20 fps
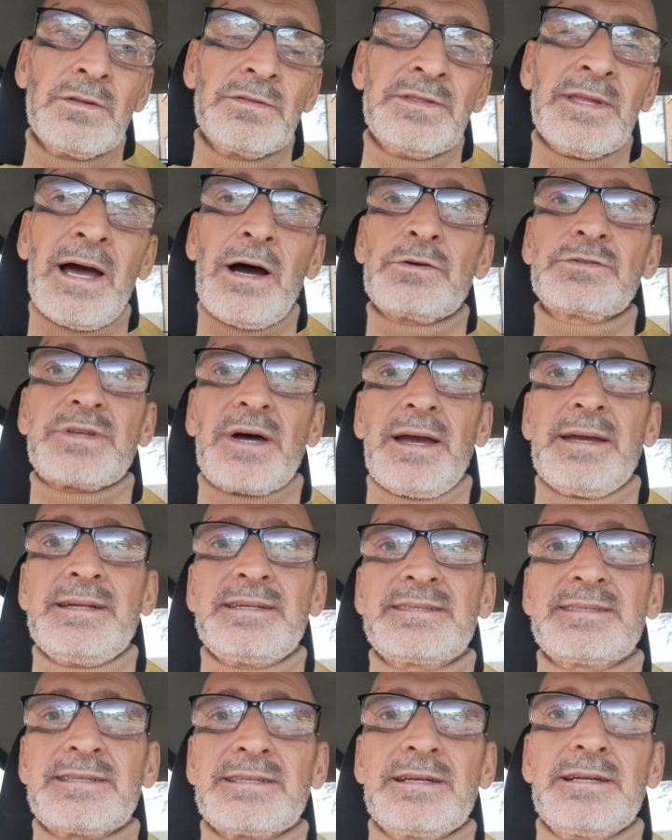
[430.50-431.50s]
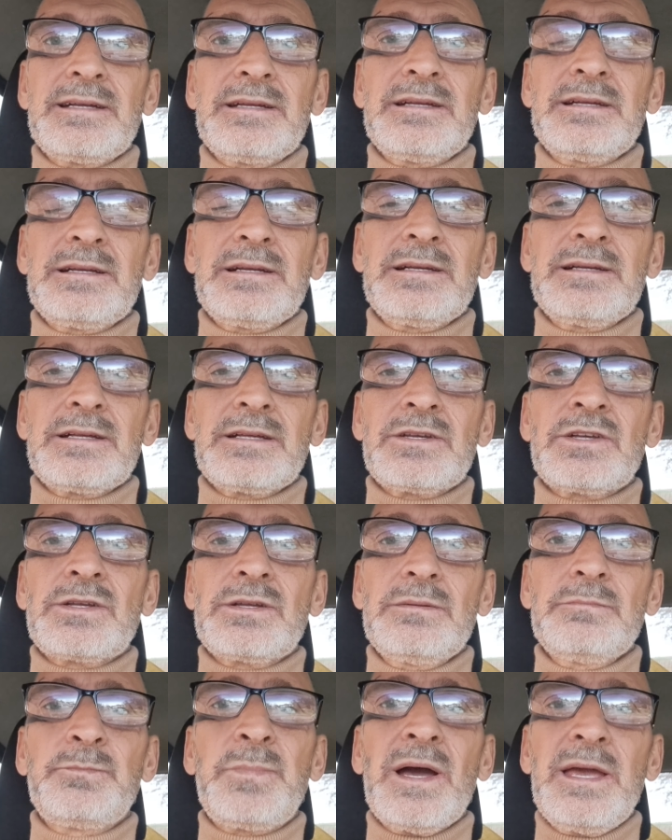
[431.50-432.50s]
nowadays,
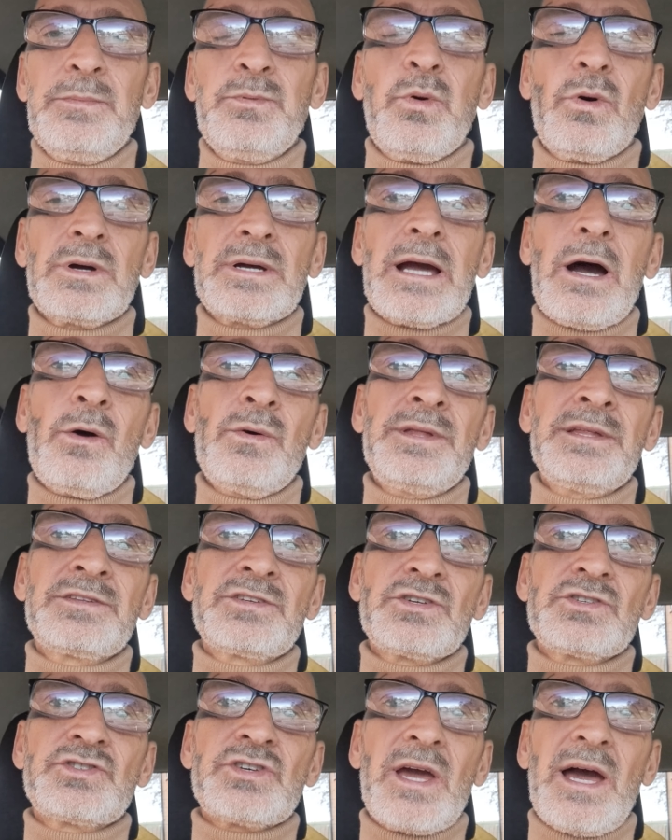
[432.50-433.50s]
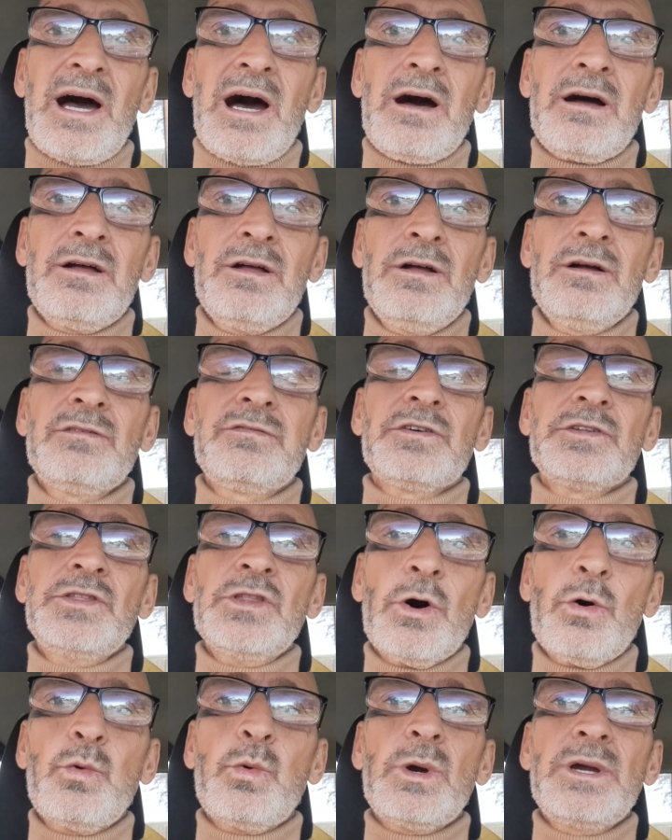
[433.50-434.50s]
people are going into jail for
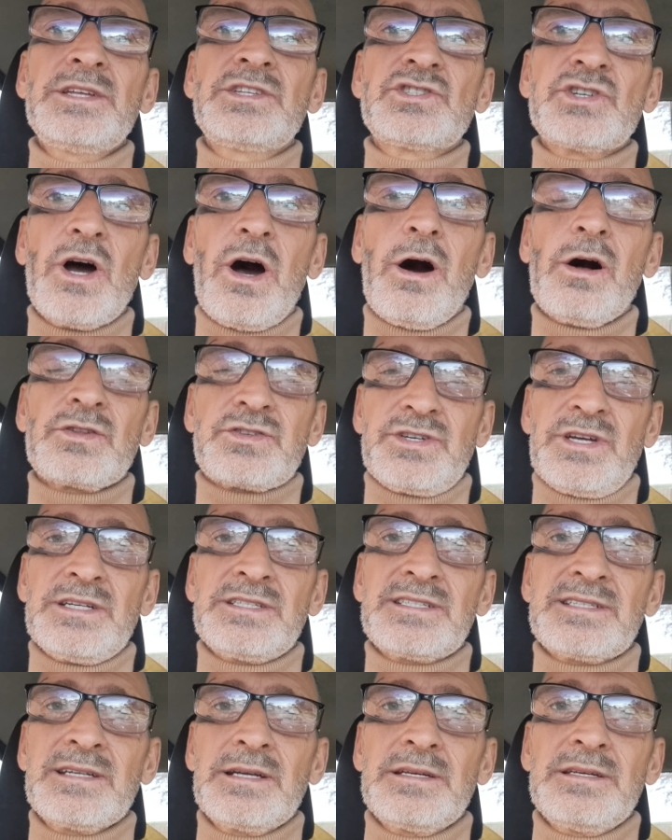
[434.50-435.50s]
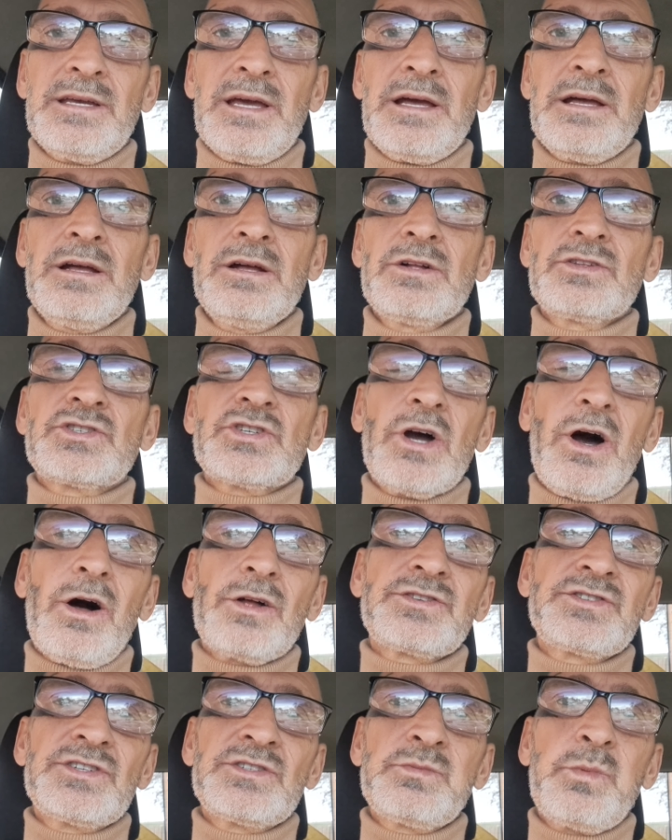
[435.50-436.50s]
naughty charges. Yeah,
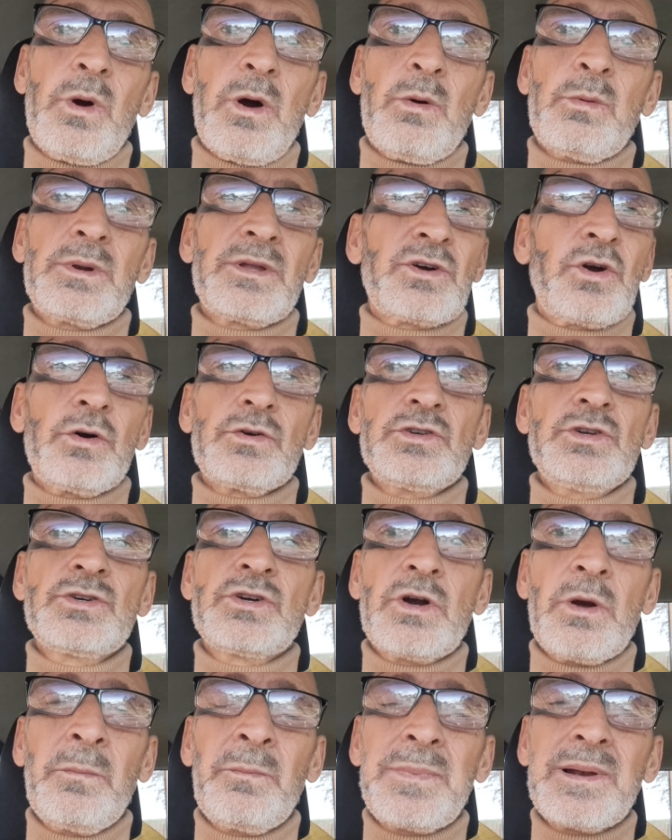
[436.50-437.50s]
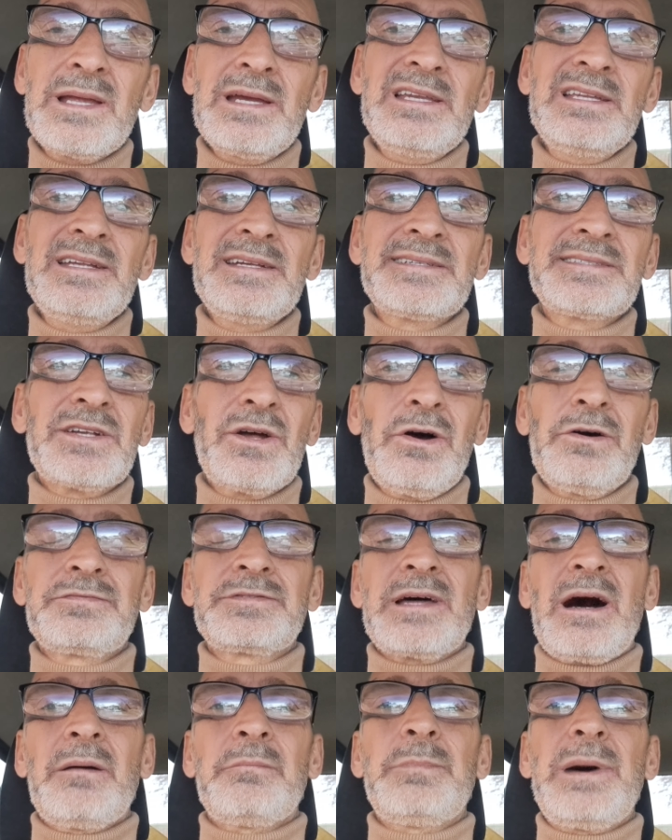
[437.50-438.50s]
charges what would have got you completely
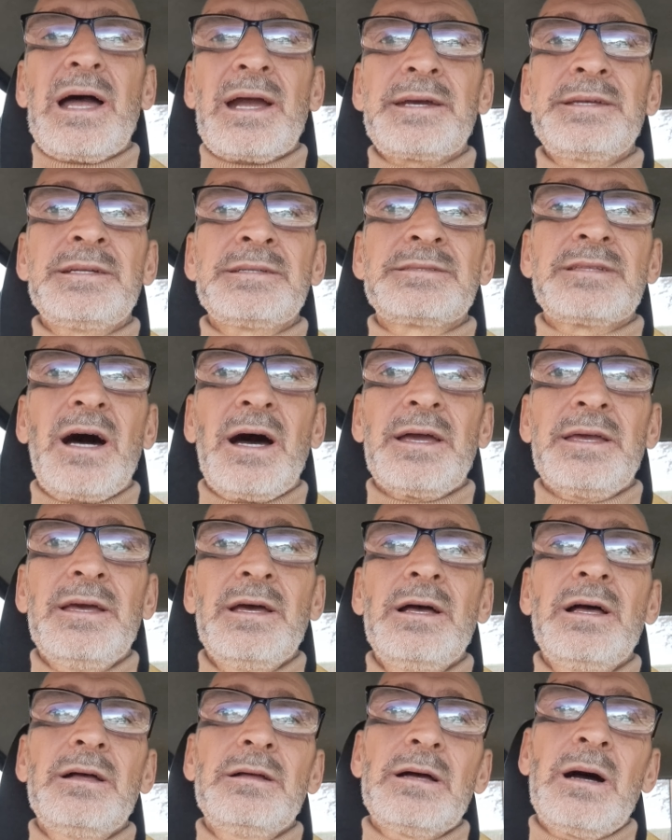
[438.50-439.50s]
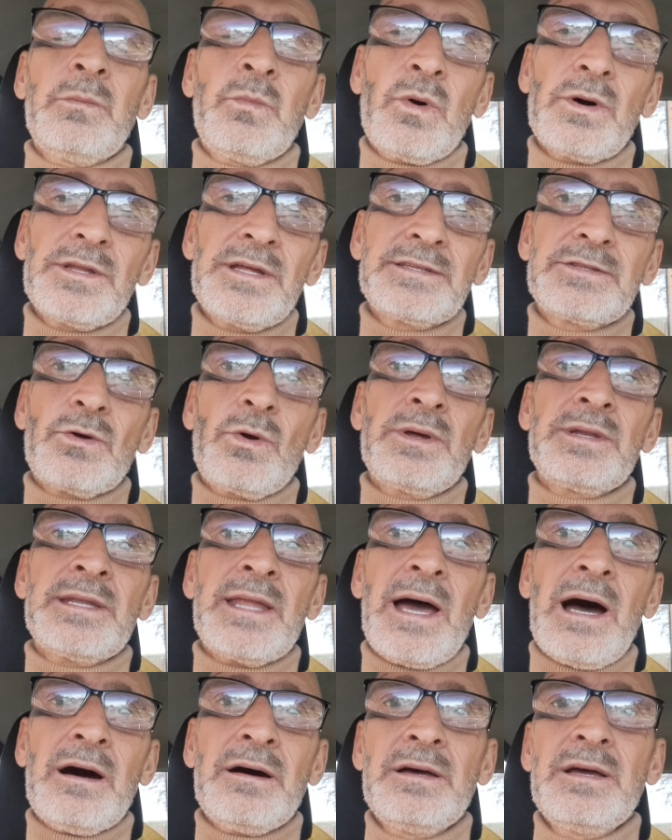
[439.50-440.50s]
served up back in the day. And what they're doing
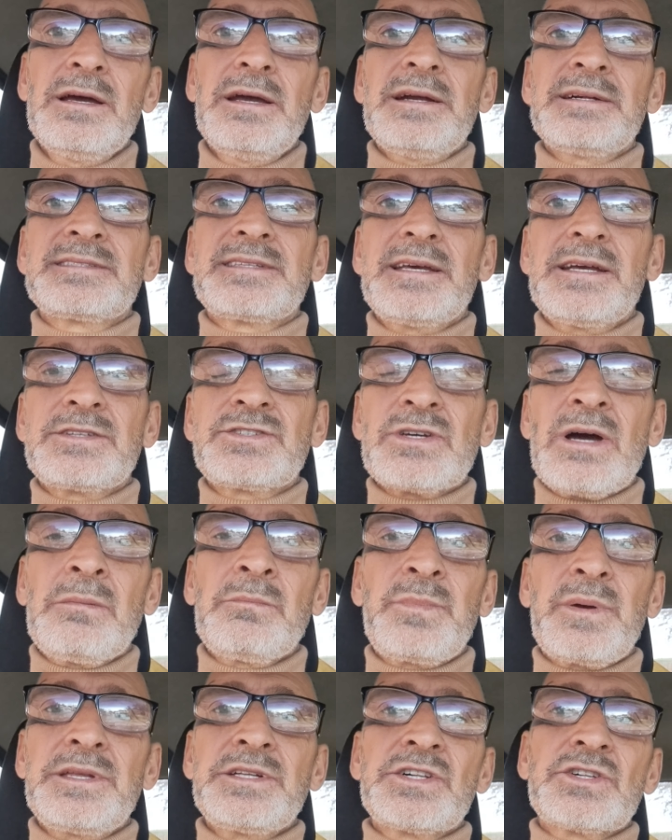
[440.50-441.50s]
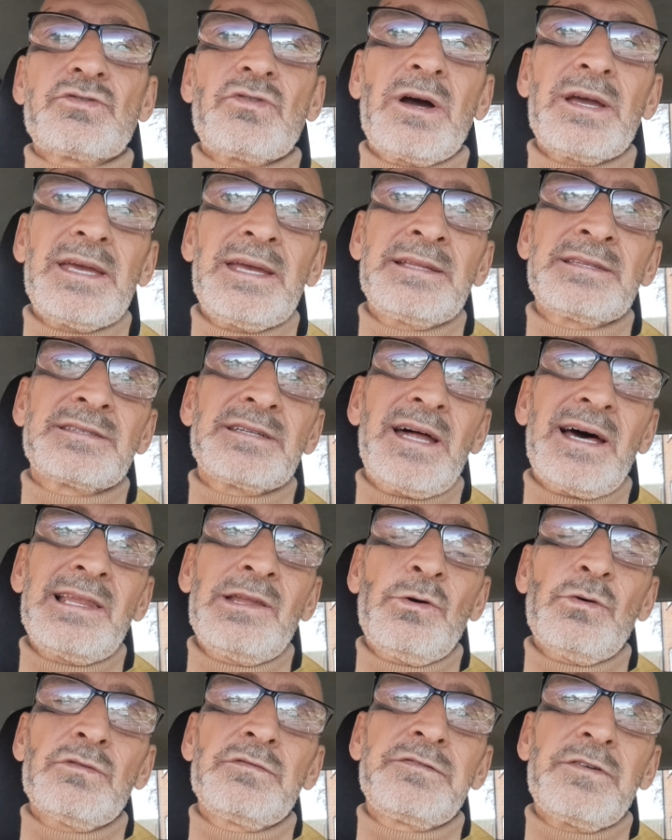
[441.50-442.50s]
now is they're jumping straight into that
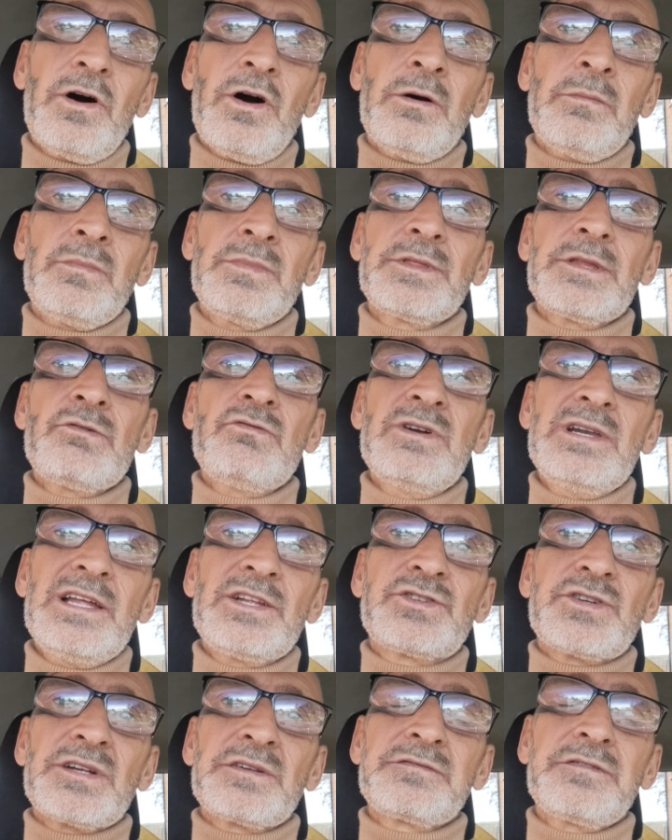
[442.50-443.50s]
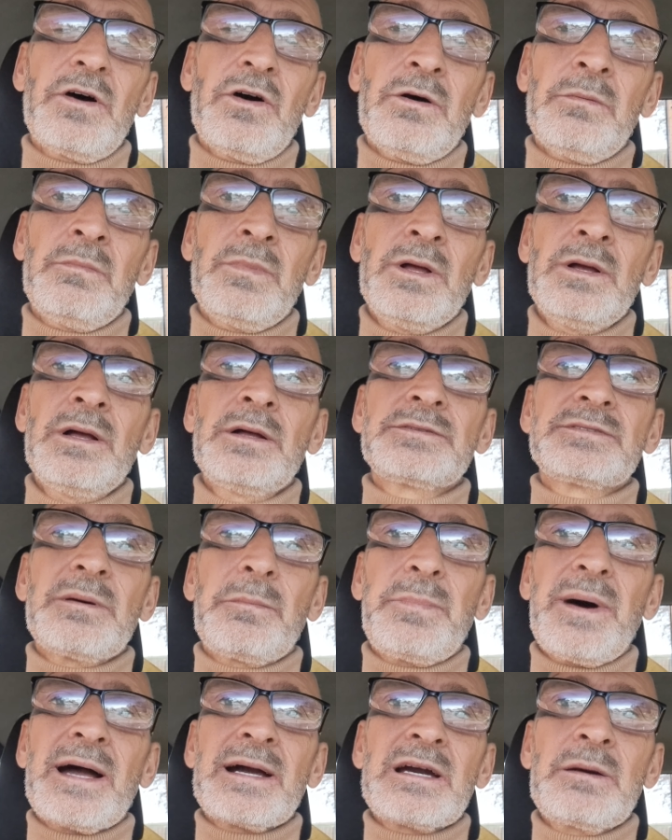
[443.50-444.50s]
little firm, the religious firm, to
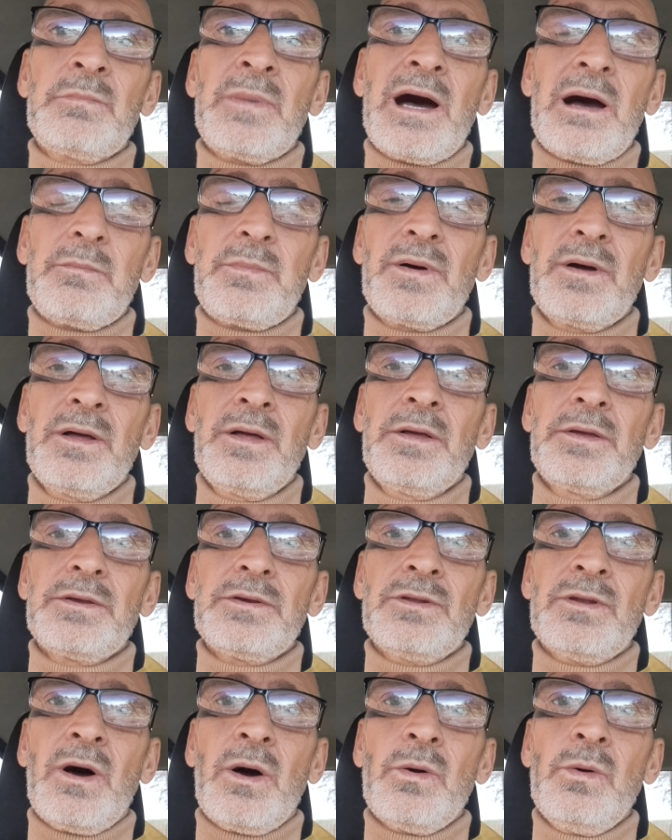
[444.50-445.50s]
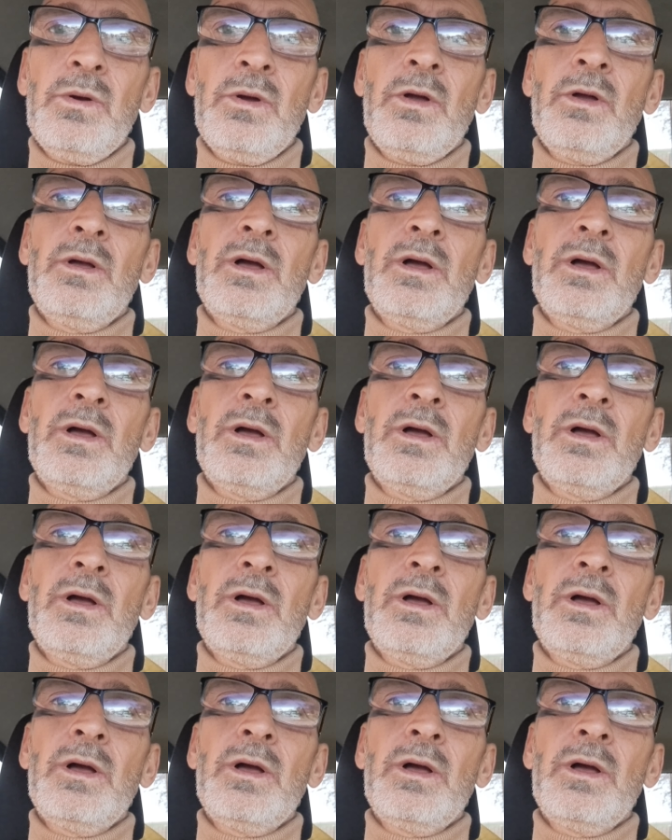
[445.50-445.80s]
back them up, you know.